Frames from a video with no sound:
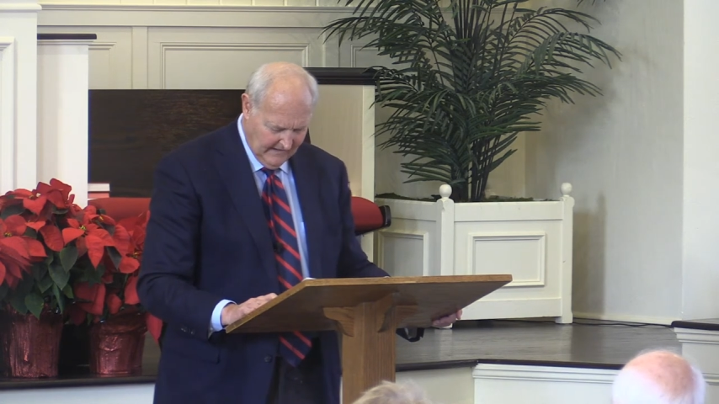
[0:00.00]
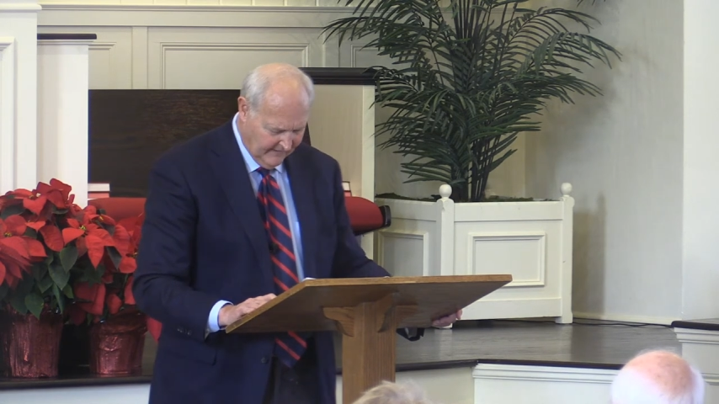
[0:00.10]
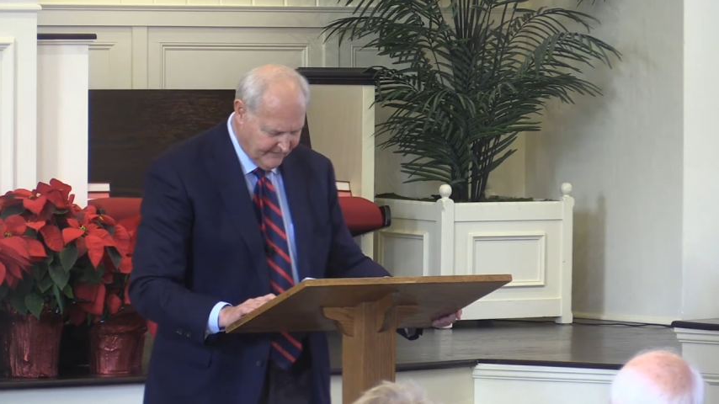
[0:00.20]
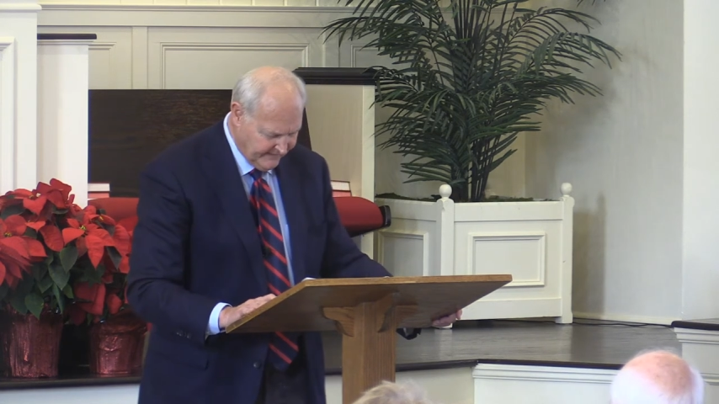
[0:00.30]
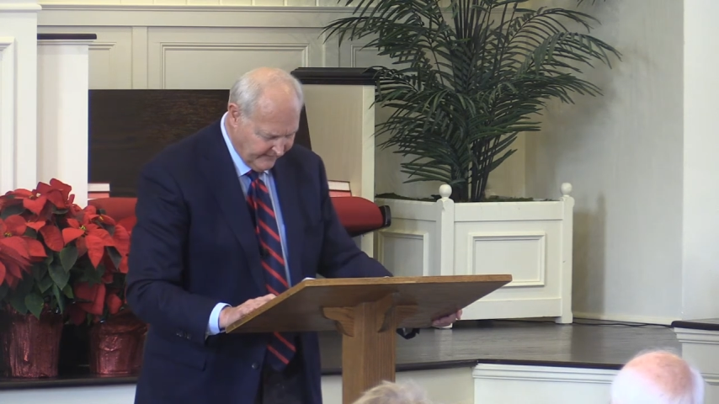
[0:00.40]
I
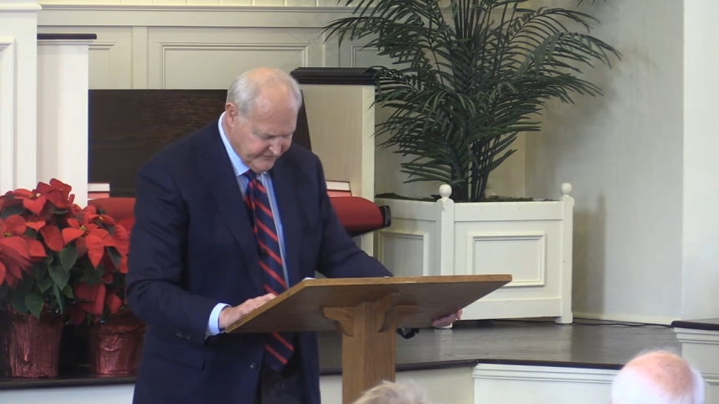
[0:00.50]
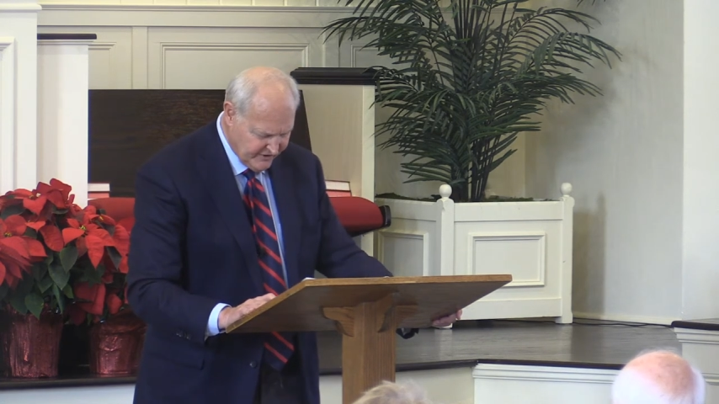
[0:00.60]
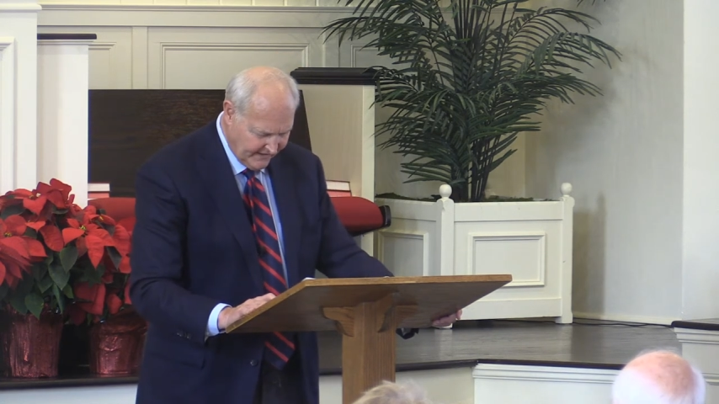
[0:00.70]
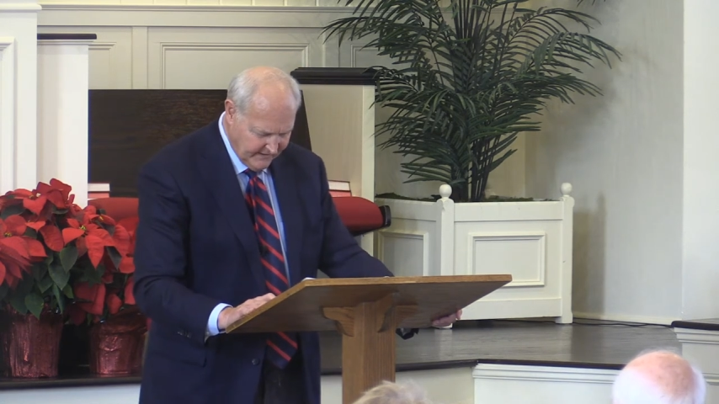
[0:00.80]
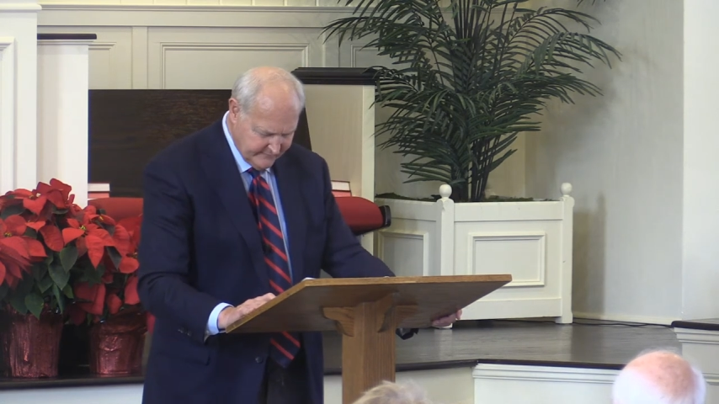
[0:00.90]
think of
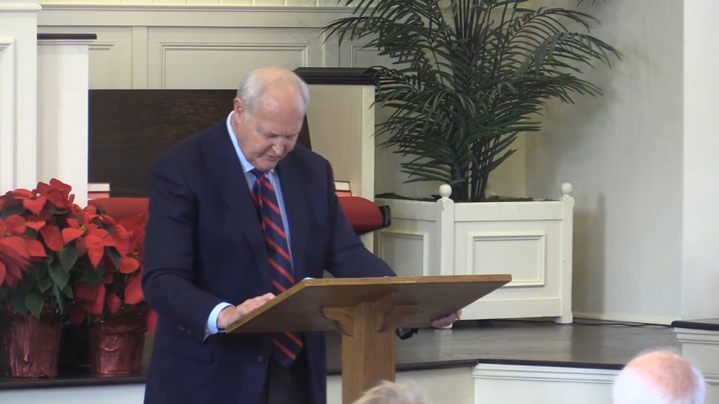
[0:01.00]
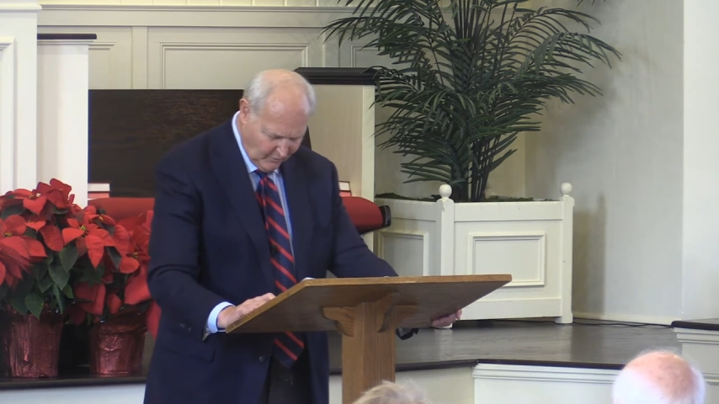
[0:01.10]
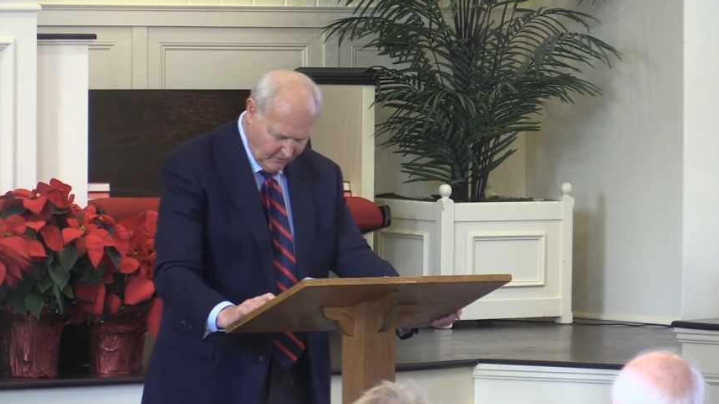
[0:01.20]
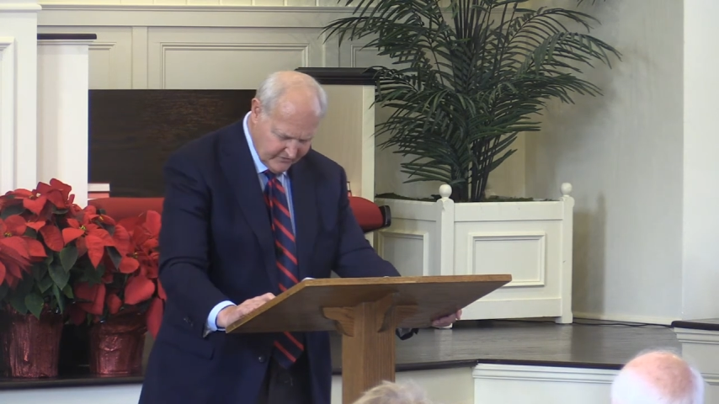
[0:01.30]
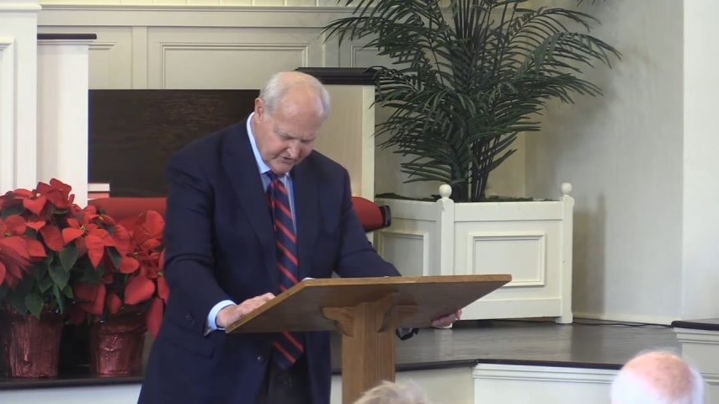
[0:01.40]
Jacob's
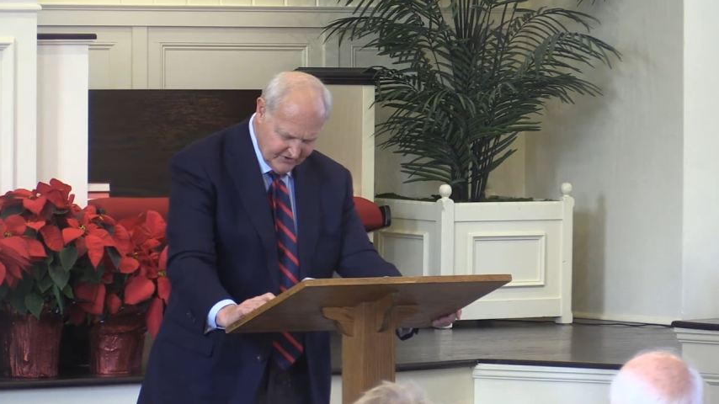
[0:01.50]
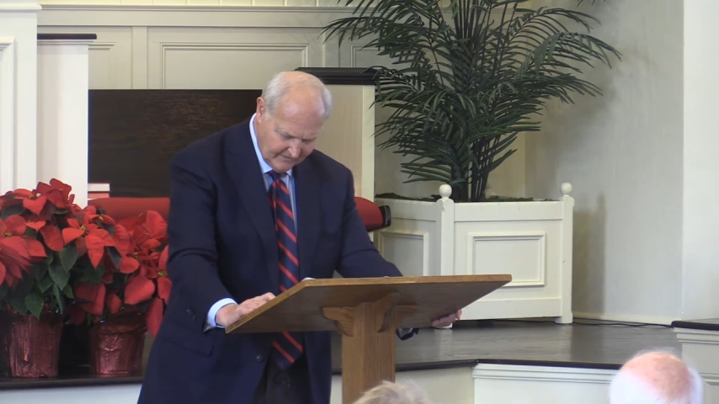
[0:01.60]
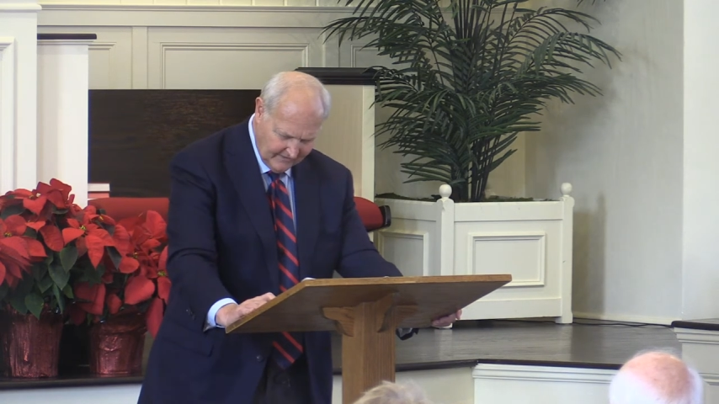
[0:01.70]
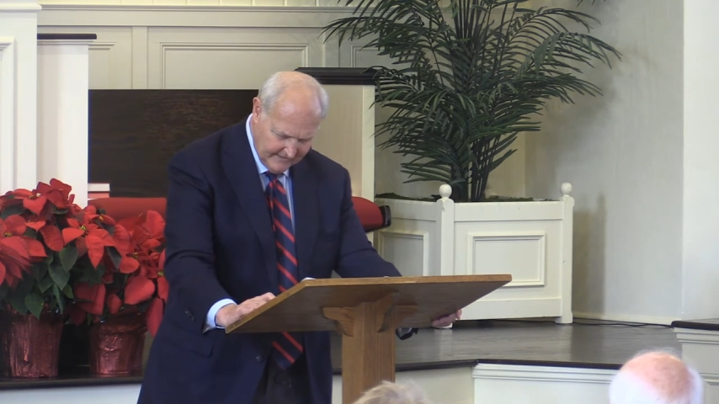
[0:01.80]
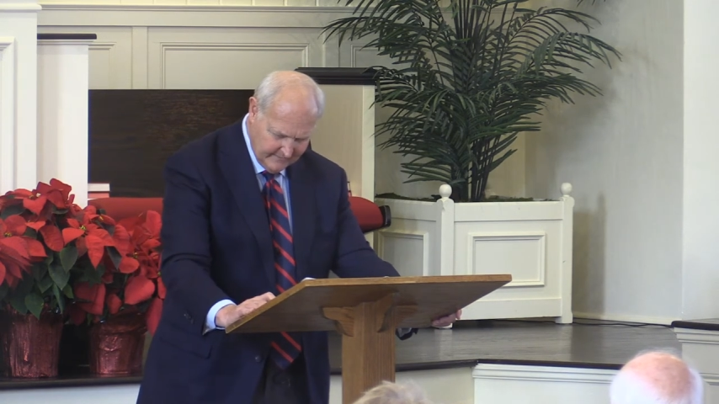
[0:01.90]
words to
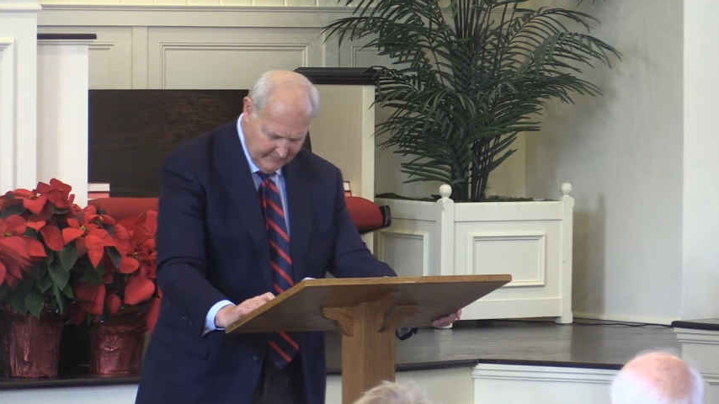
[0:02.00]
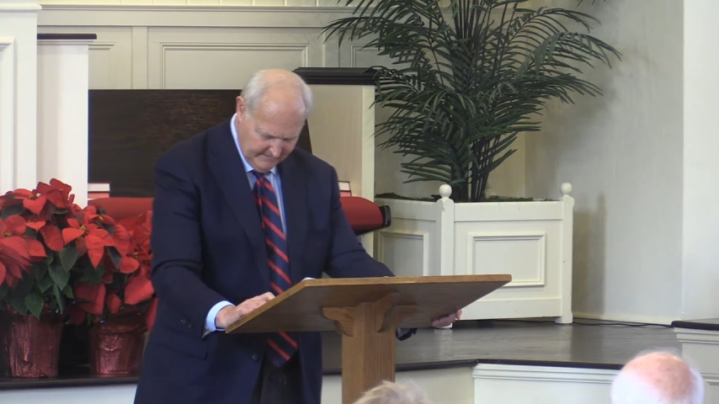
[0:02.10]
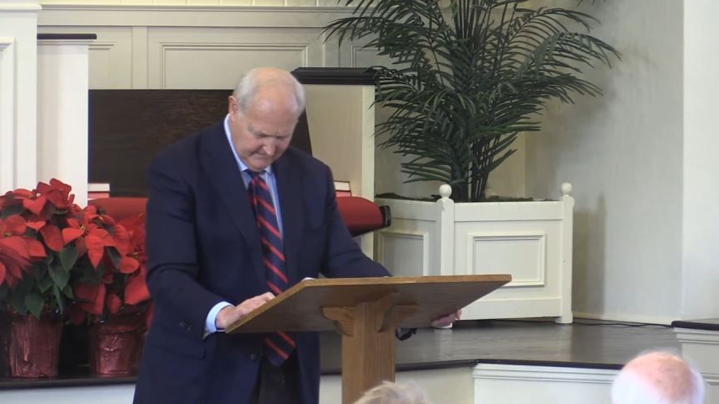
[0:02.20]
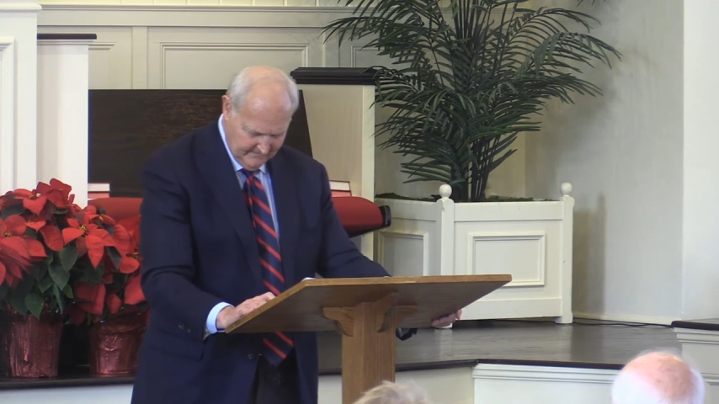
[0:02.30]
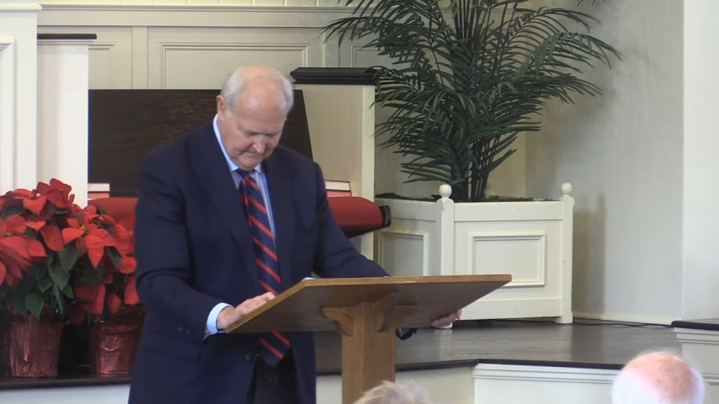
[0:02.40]

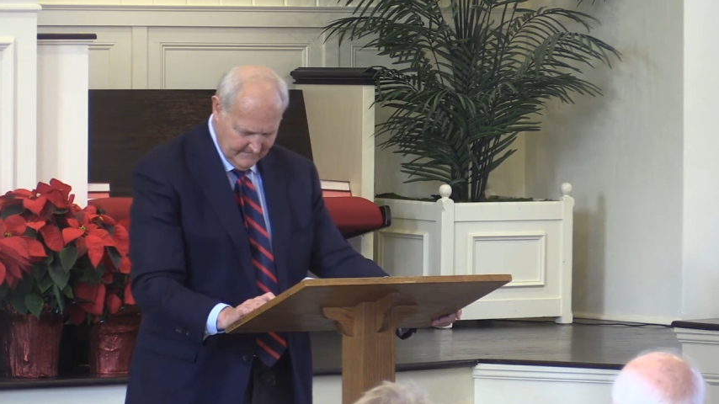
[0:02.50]
Laban